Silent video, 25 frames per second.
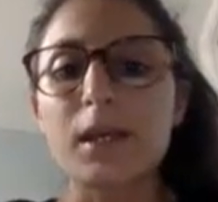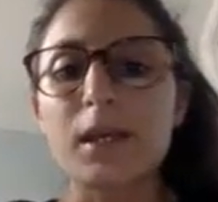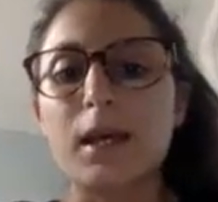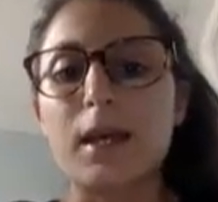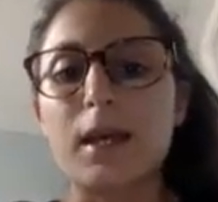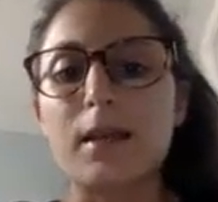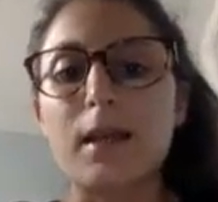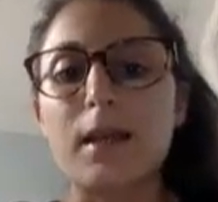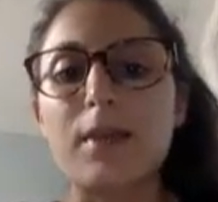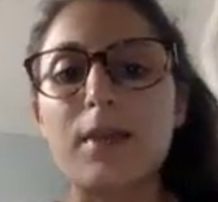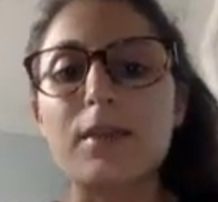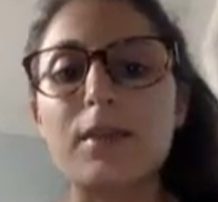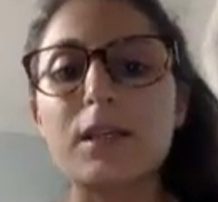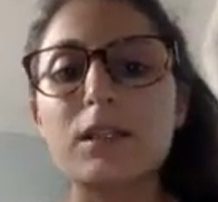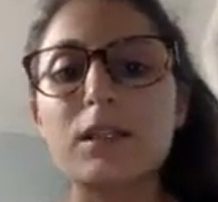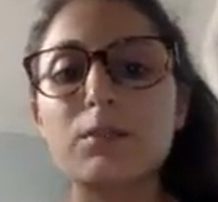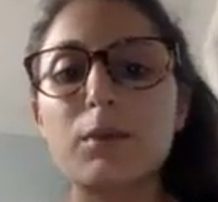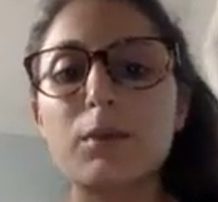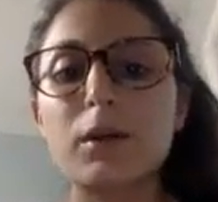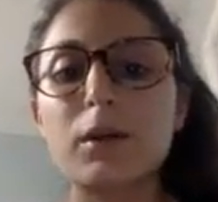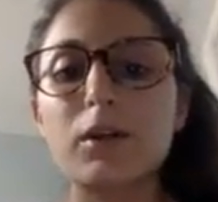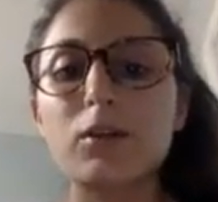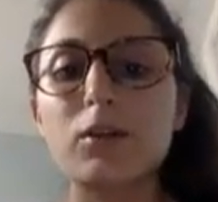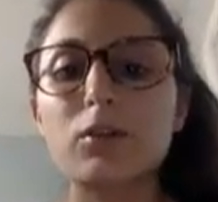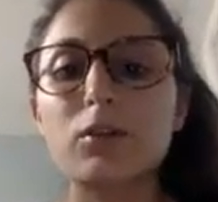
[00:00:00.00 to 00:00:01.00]
And then these
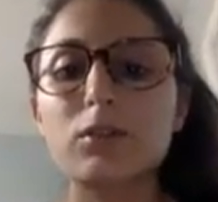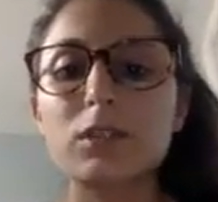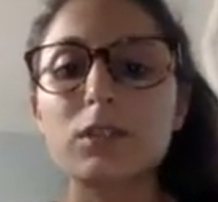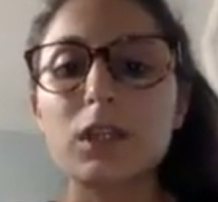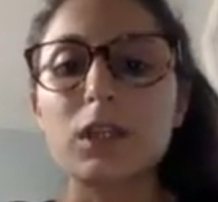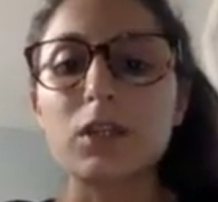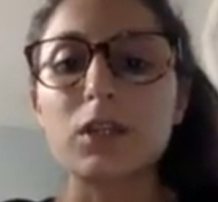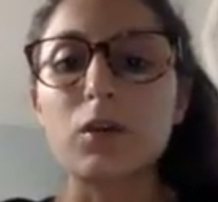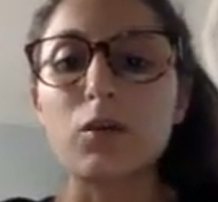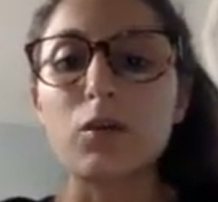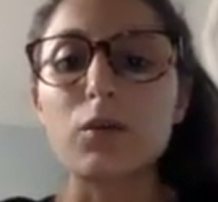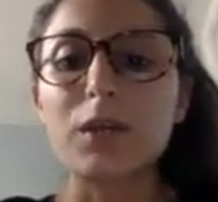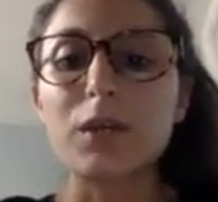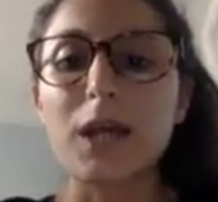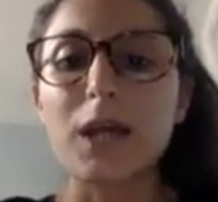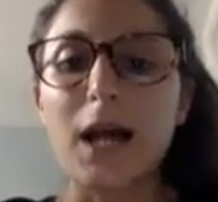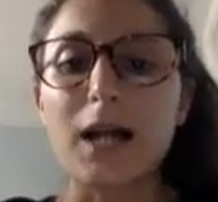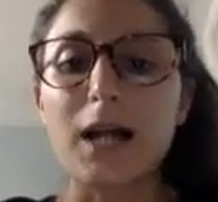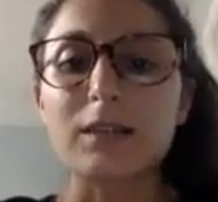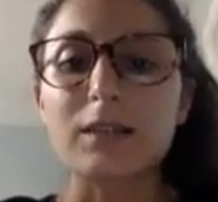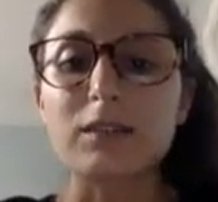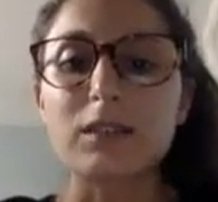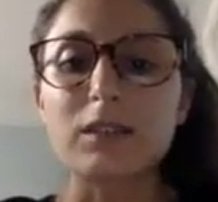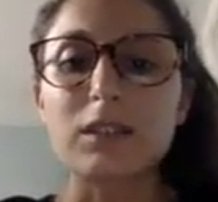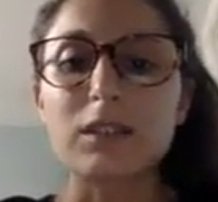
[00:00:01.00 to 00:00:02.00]
particles can only
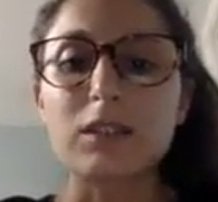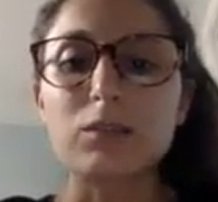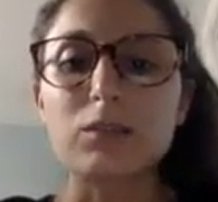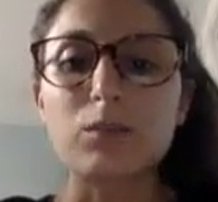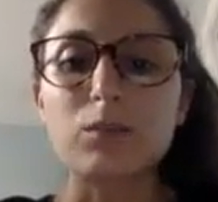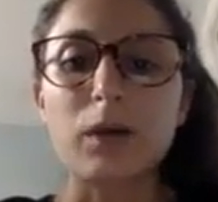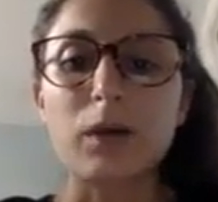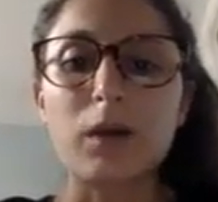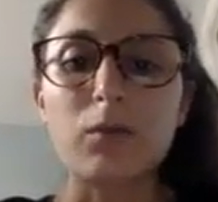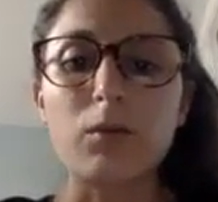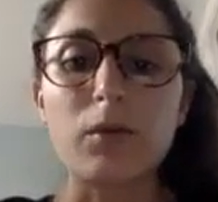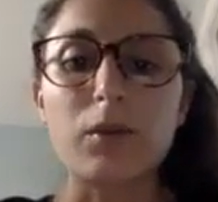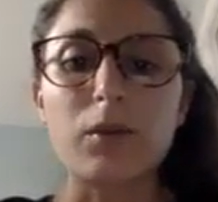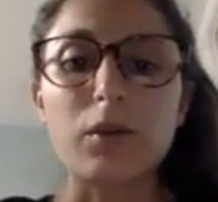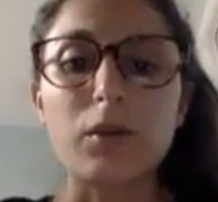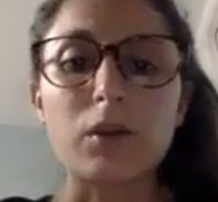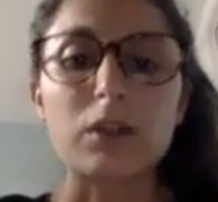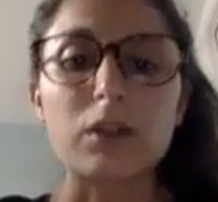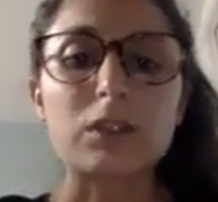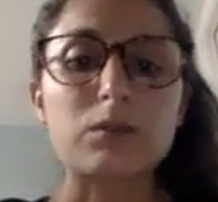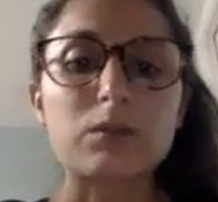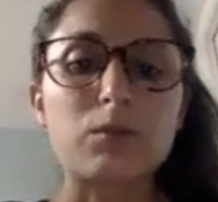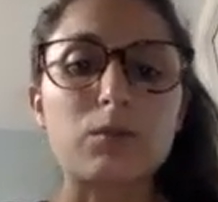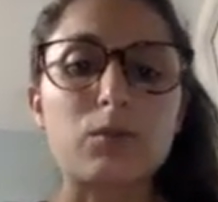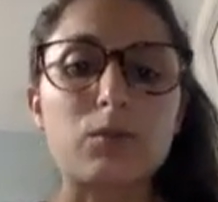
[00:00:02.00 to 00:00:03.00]
act in this way when they're
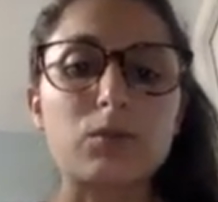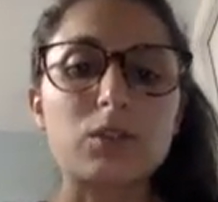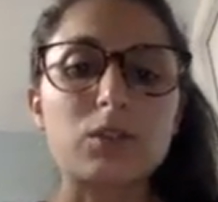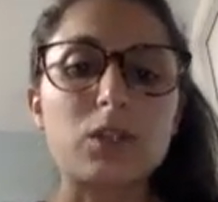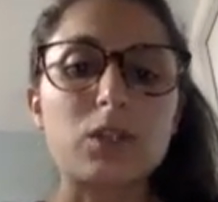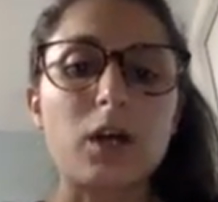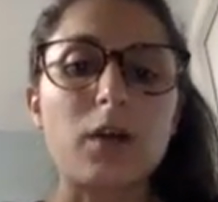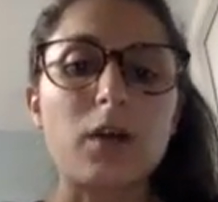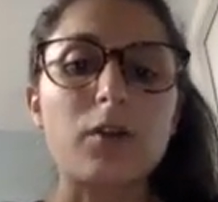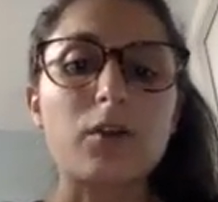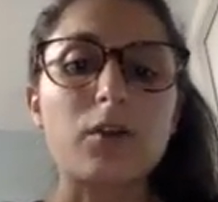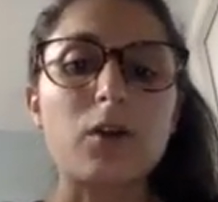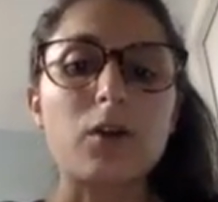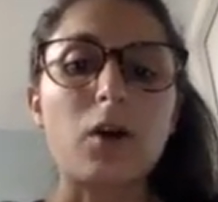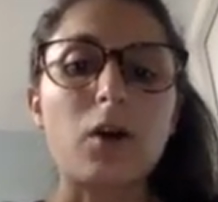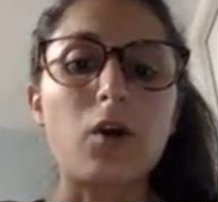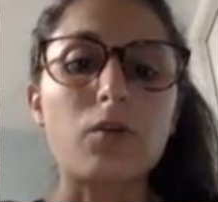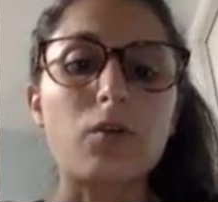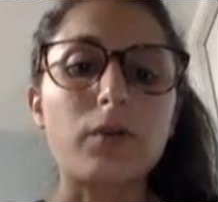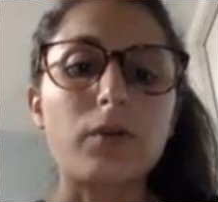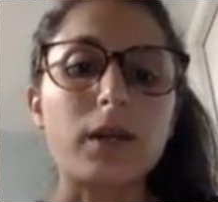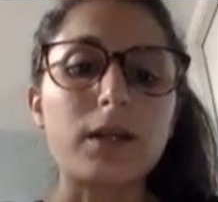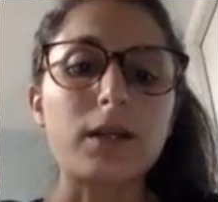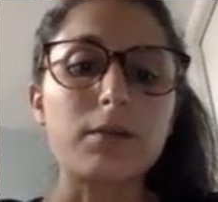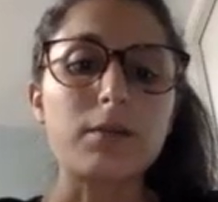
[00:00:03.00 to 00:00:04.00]
exposed to other
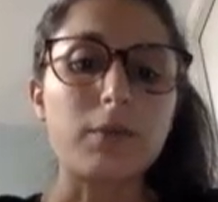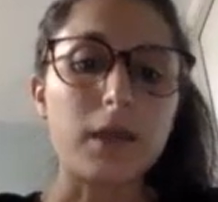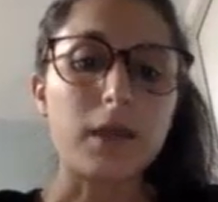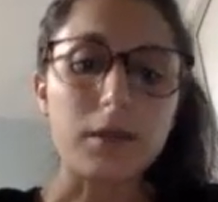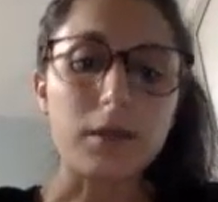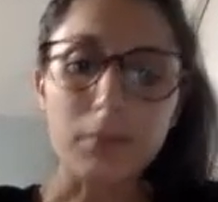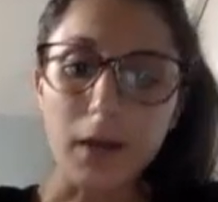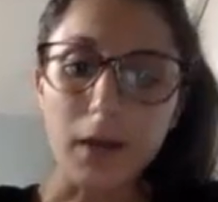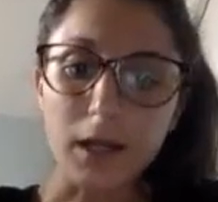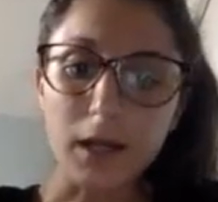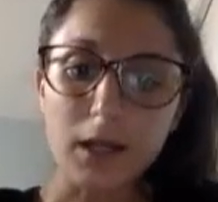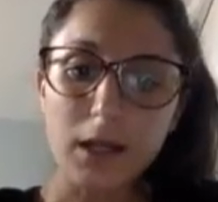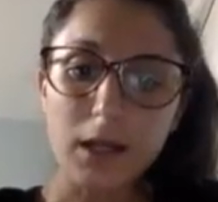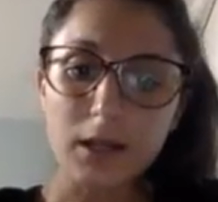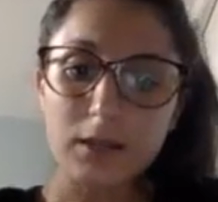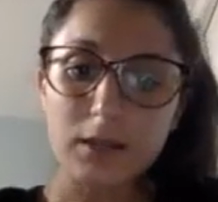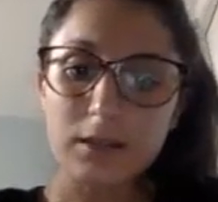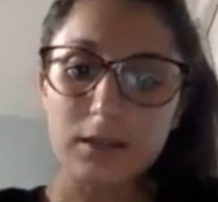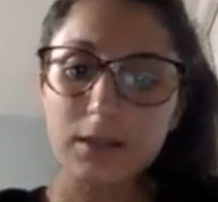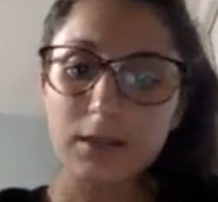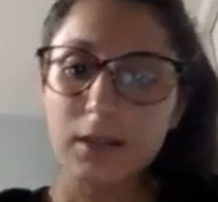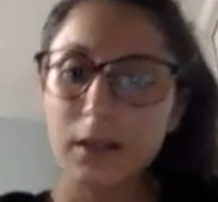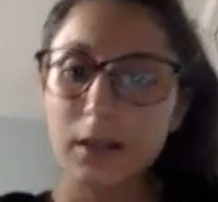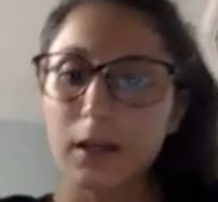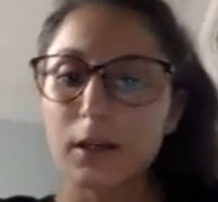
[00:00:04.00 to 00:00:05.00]
already made
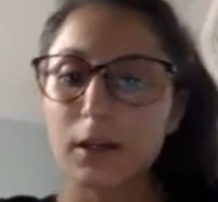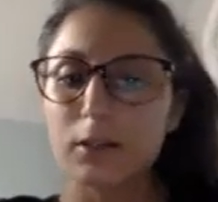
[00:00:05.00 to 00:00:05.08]
magnets.